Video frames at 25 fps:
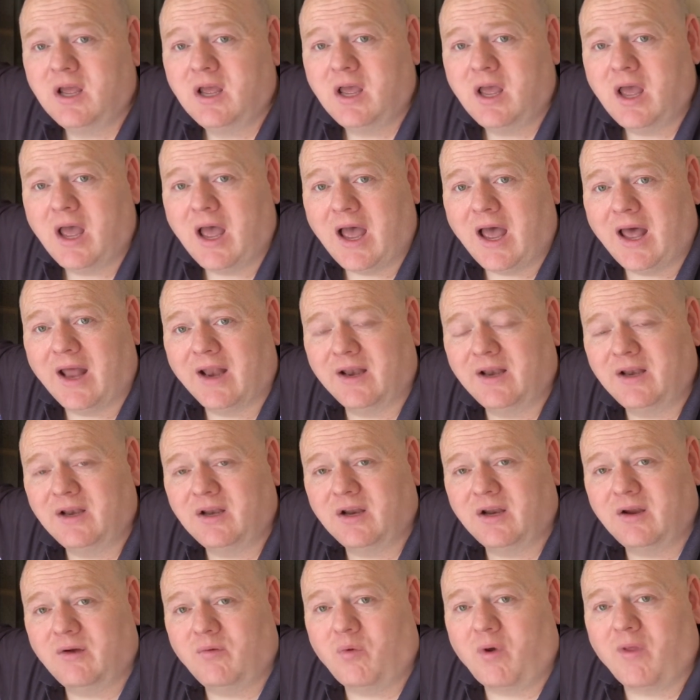And
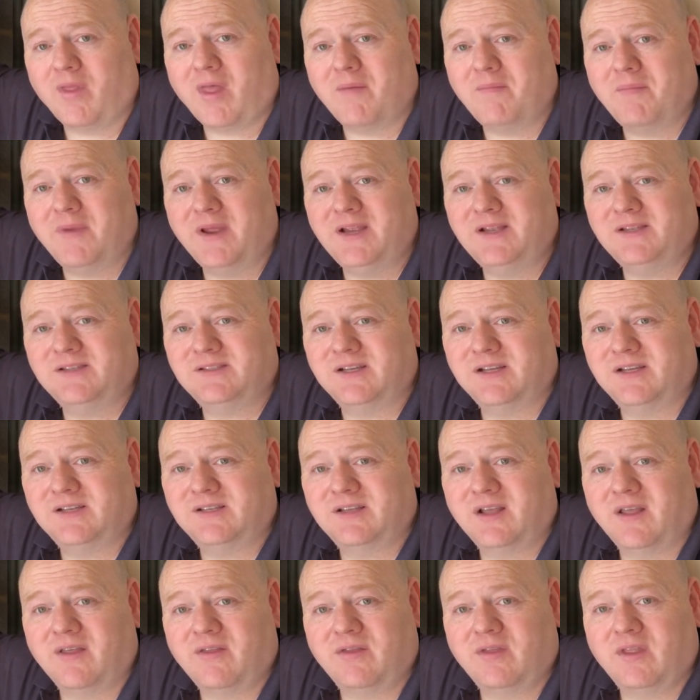what that means is
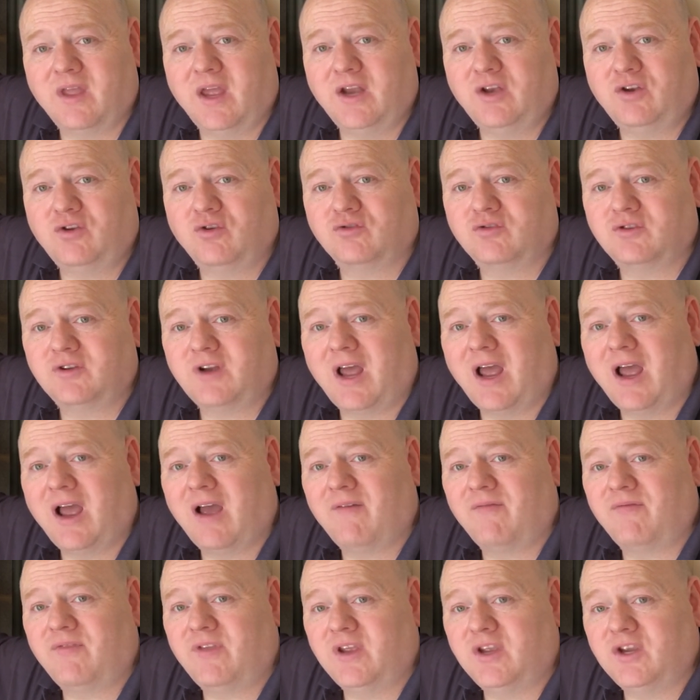that it doesn't
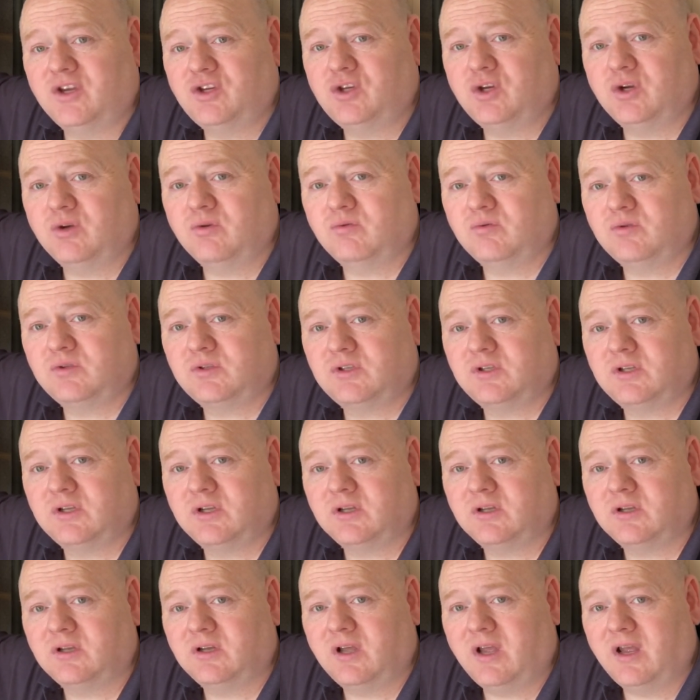have the issues
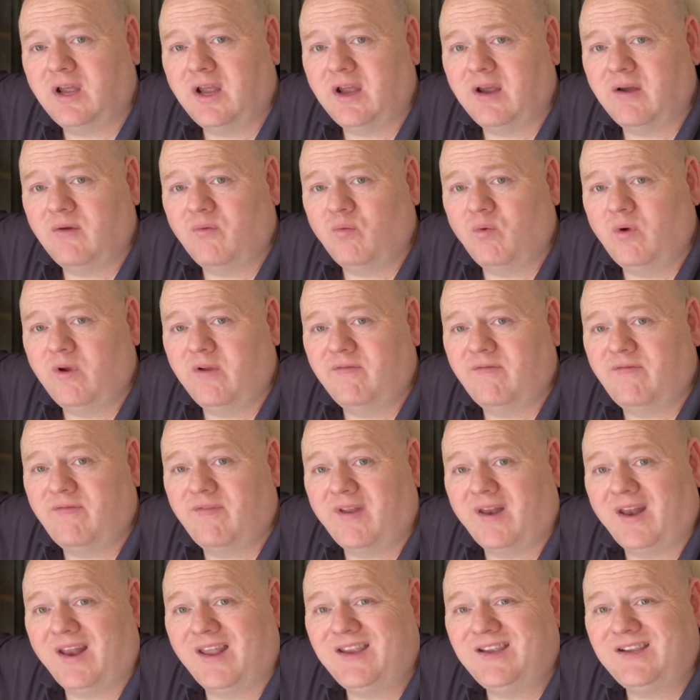with
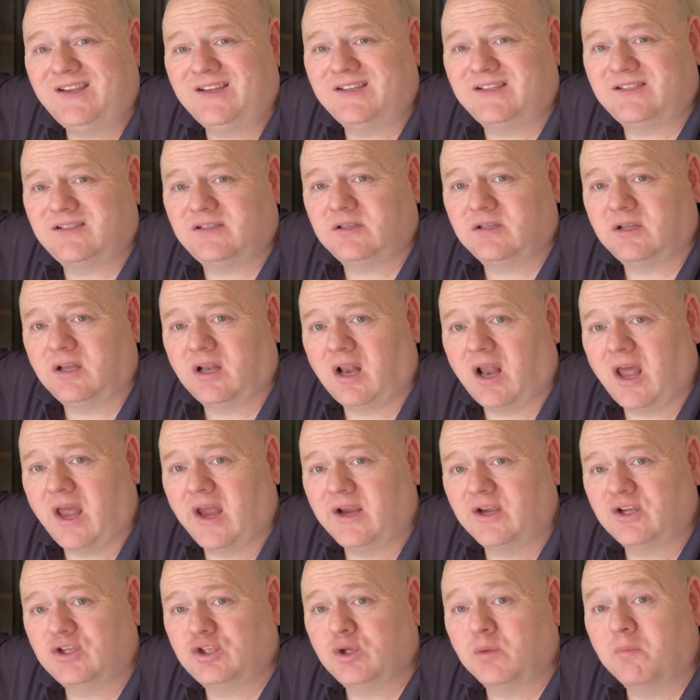leaks
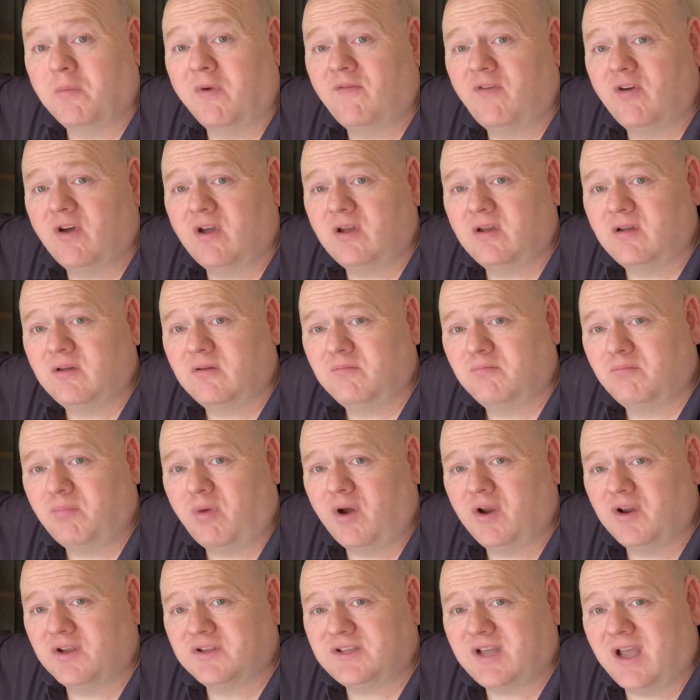like some other
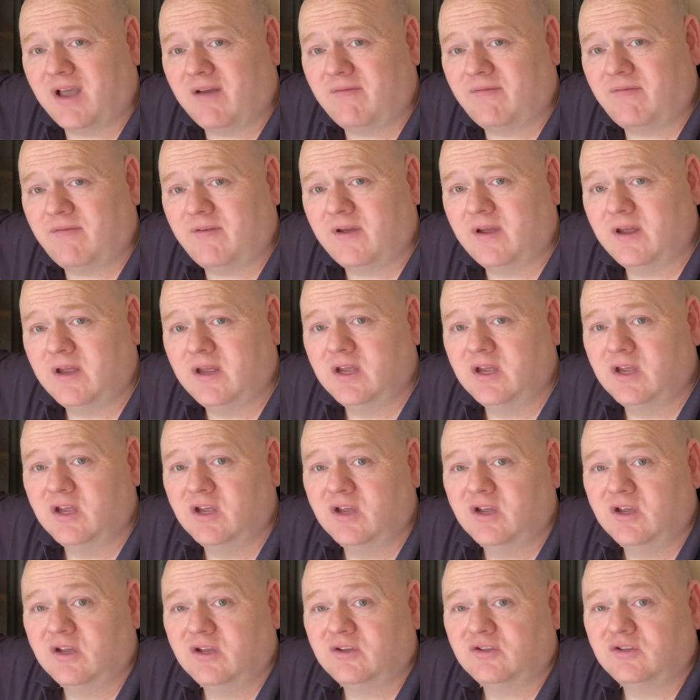boilers have.
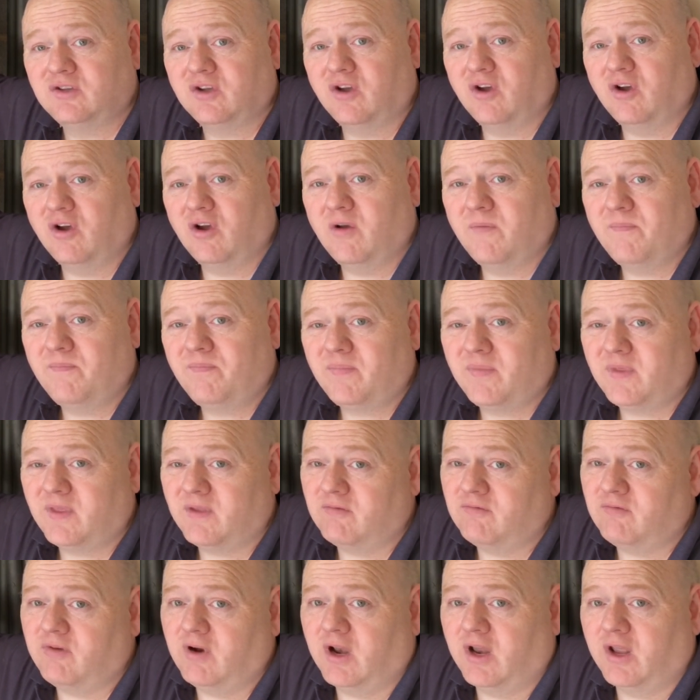So
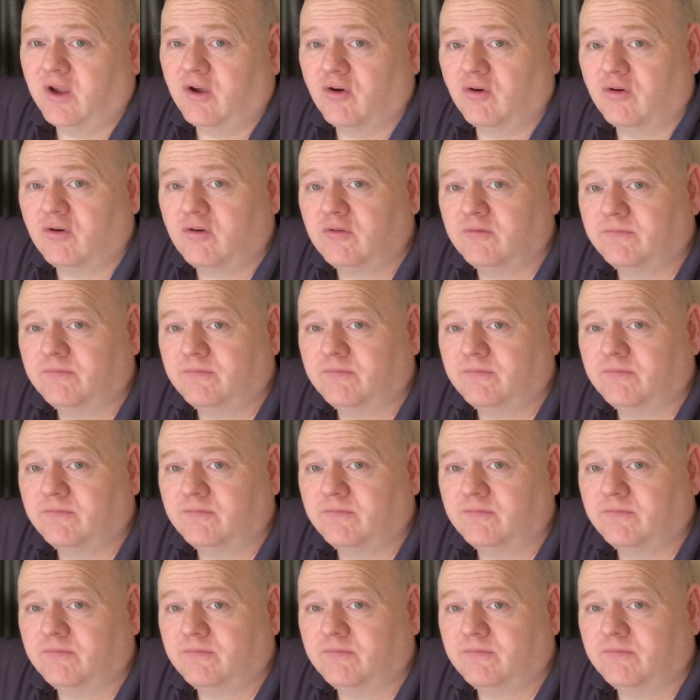really good.